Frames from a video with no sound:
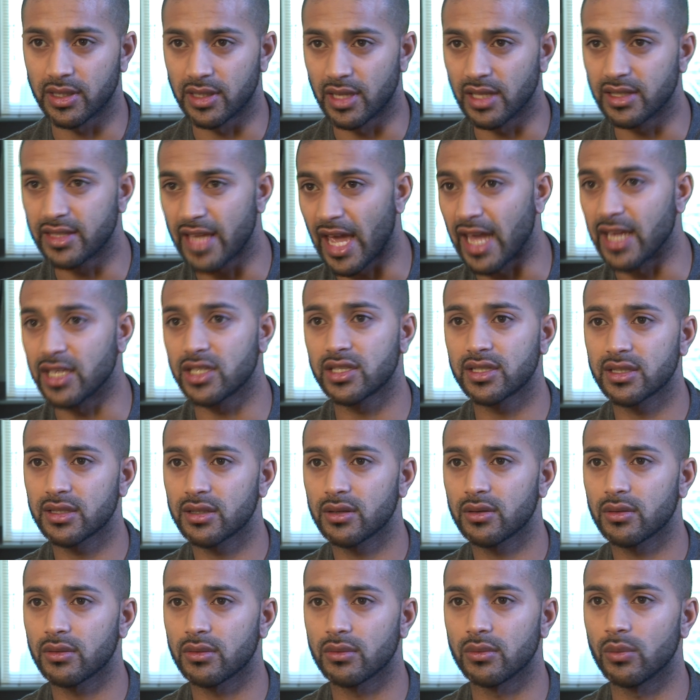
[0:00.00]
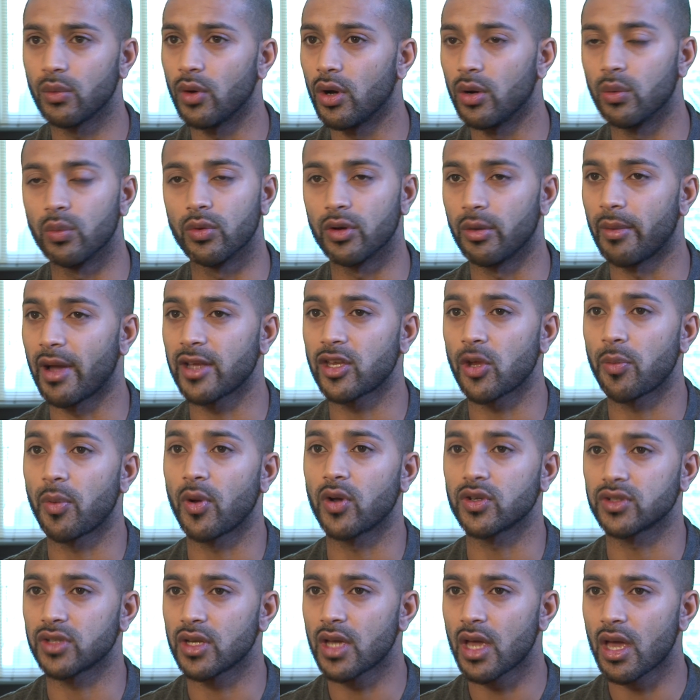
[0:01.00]
The dates wouldn't match up,
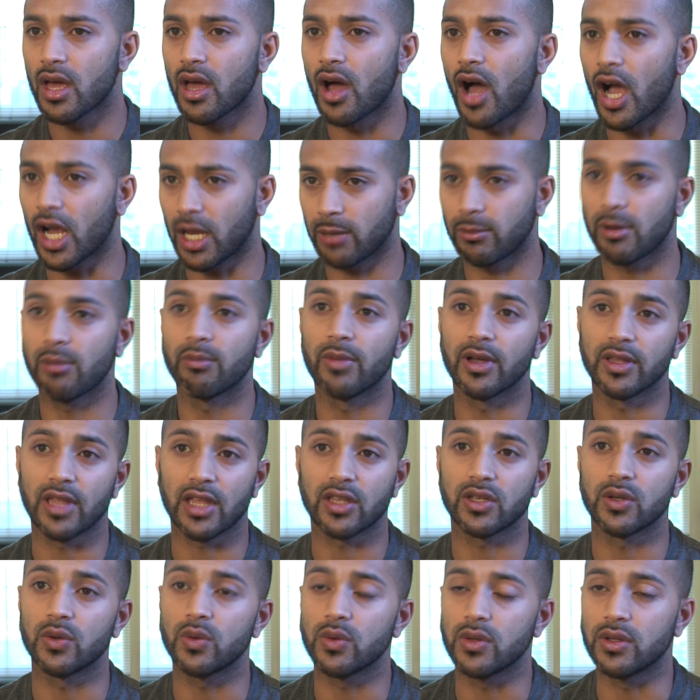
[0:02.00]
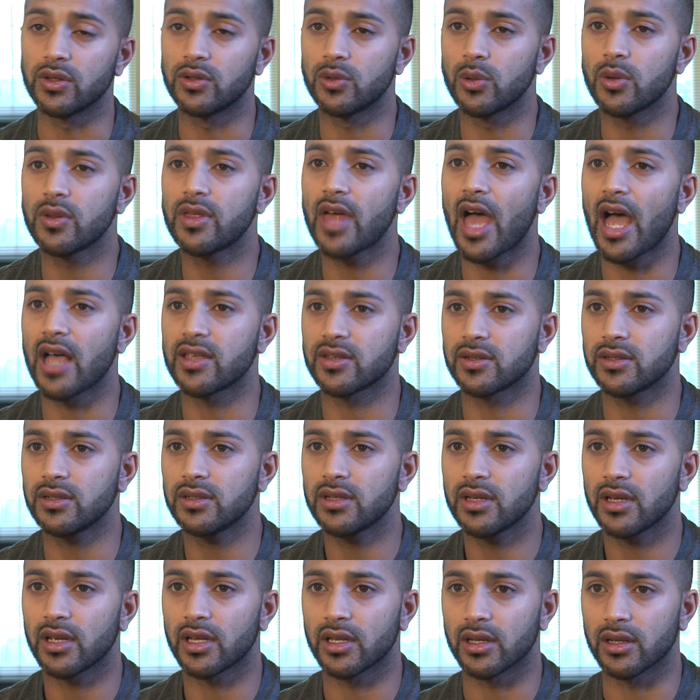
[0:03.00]
because I can remember that in
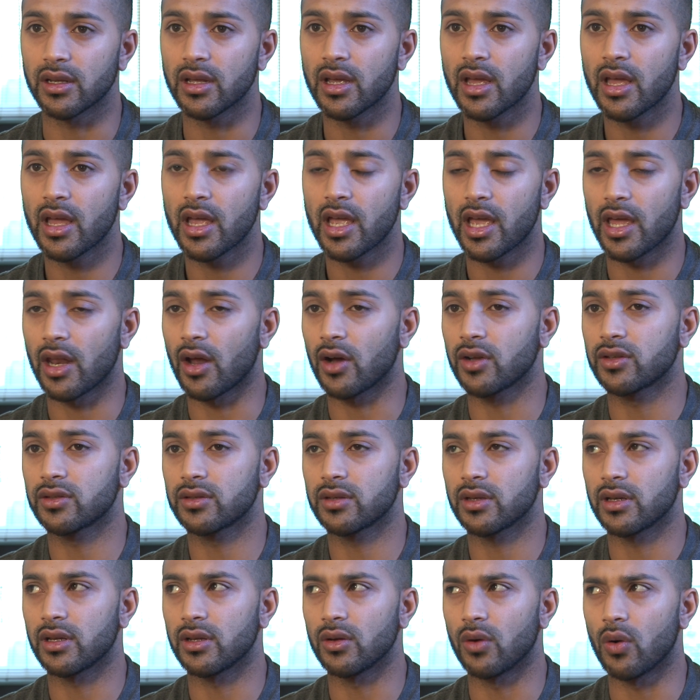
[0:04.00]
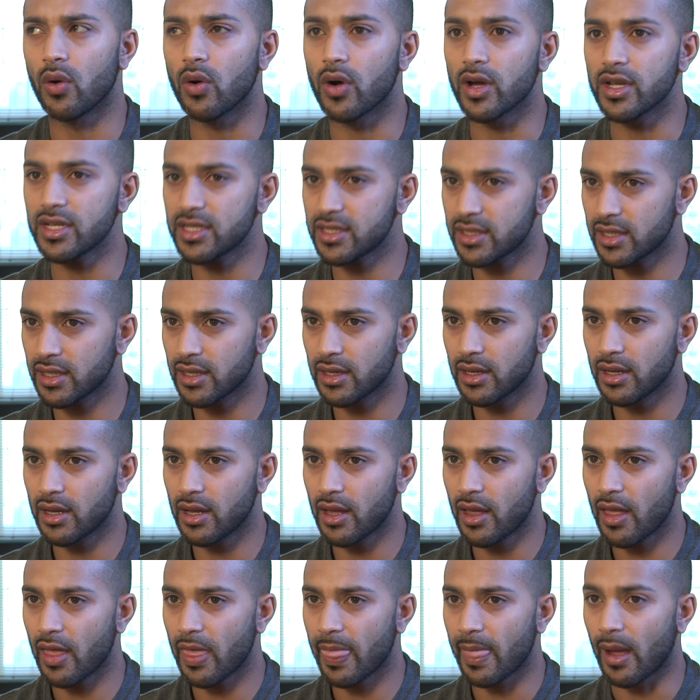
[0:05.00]
2000, in August,
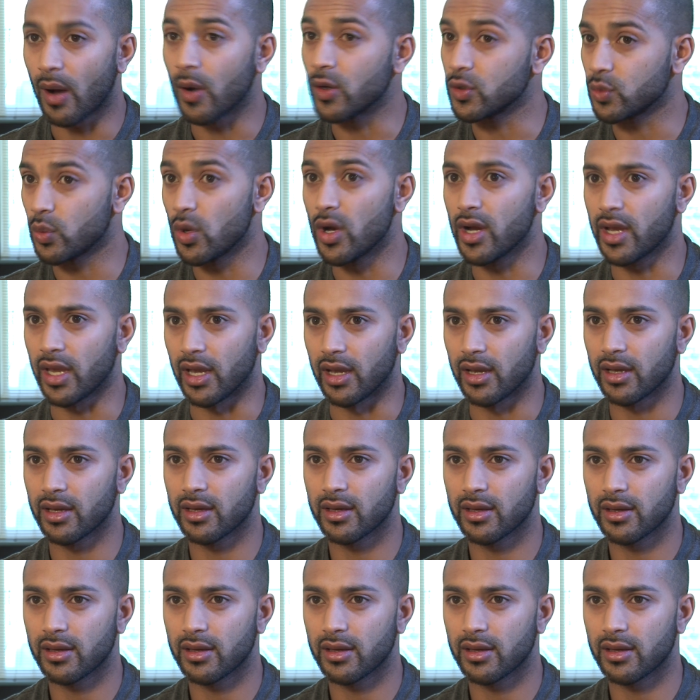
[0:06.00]
I was working.